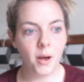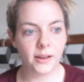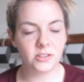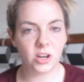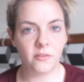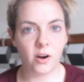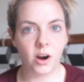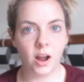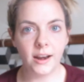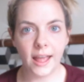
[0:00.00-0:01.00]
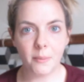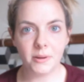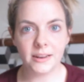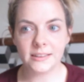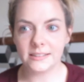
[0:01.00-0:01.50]
much of our
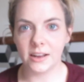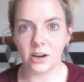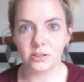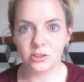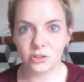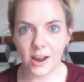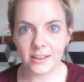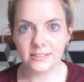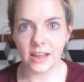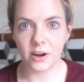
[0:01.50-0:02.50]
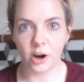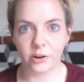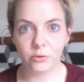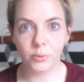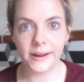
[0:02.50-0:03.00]
unhappiness and our stress and our
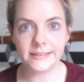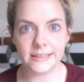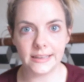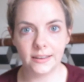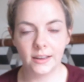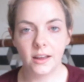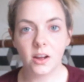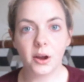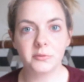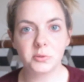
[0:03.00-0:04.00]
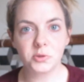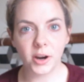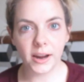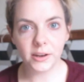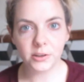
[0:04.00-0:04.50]
crazy comes from
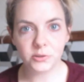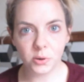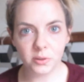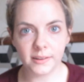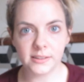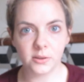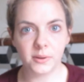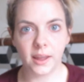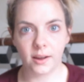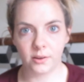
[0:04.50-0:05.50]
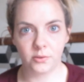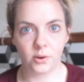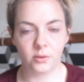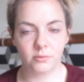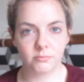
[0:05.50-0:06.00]
trying to control things that we can't
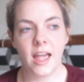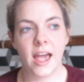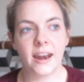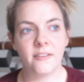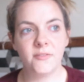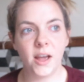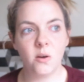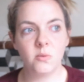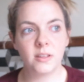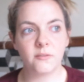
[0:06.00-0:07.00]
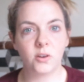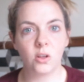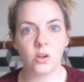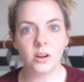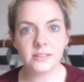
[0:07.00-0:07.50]
control. And I found that for a
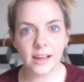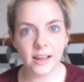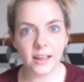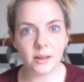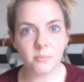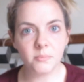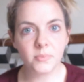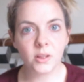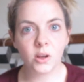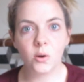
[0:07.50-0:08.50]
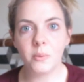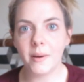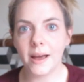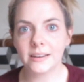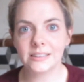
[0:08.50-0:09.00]
long time, going
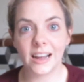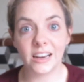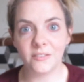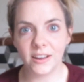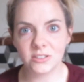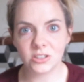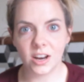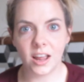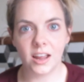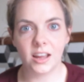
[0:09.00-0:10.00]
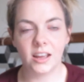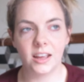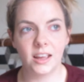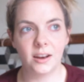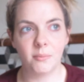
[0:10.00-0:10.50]
back to kind of yesterday
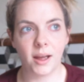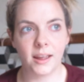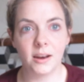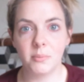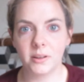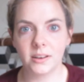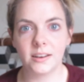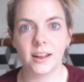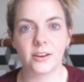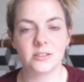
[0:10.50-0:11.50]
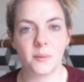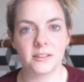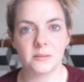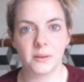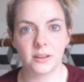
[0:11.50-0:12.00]
and my inability to take
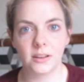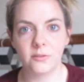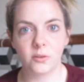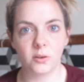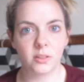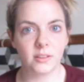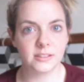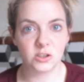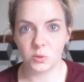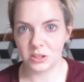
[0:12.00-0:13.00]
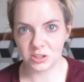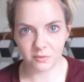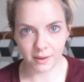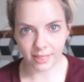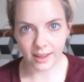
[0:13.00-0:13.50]
responsibility for the situation of
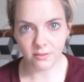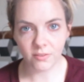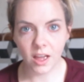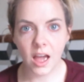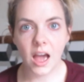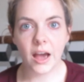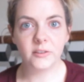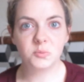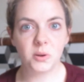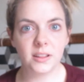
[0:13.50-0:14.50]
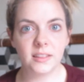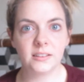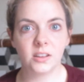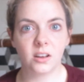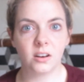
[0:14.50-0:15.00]
my life, I was putting
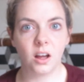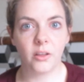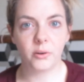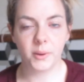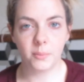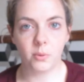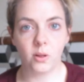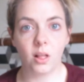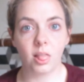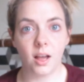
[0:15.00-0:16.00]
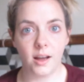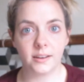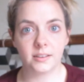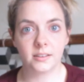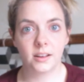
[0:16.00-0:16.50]
things on other people a
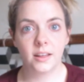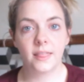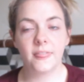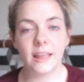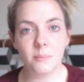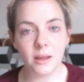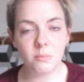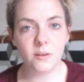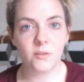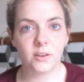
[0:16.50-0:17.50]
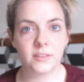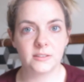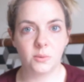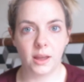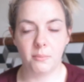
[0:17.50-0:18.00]
lot. They made me feel
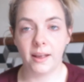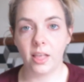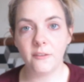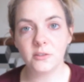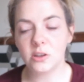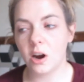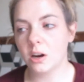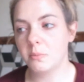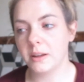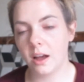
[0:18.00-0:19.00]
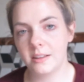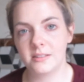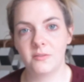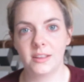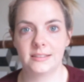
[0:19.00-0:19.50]
this way. My life is hard because
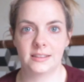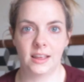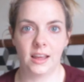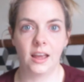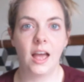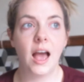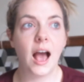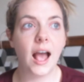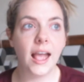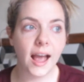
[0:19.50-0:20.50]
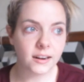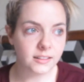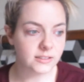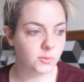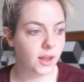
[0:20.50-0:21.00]
of this thing. I act
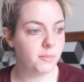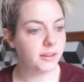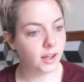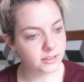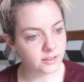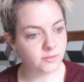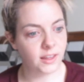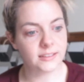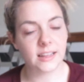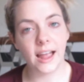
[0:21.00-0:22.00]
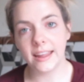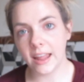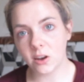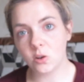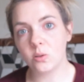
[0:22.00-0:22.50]
this way because of this. I
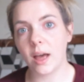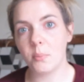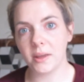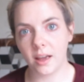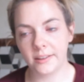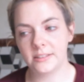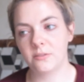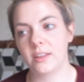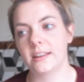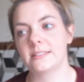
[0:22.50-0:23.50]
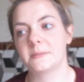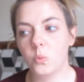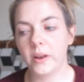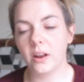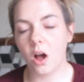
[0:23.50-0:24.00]
can't do that because of this.
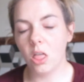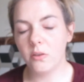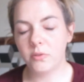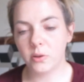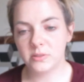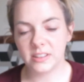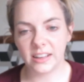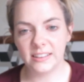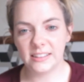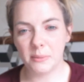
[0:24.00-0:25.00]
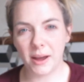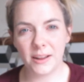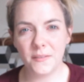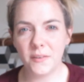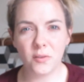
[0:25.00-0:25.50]
When all of those things, they might
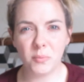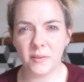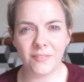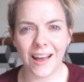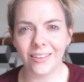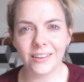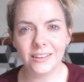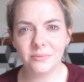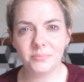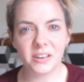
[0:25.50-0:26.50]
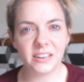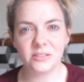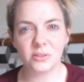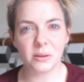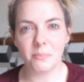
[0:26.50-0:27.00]
have even been valid, but it
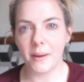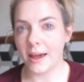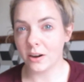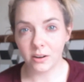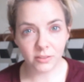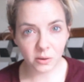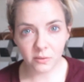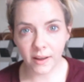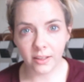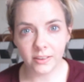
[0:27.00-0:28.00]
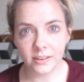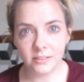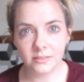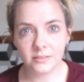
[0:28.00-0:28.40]
doesn't really matter if they were valid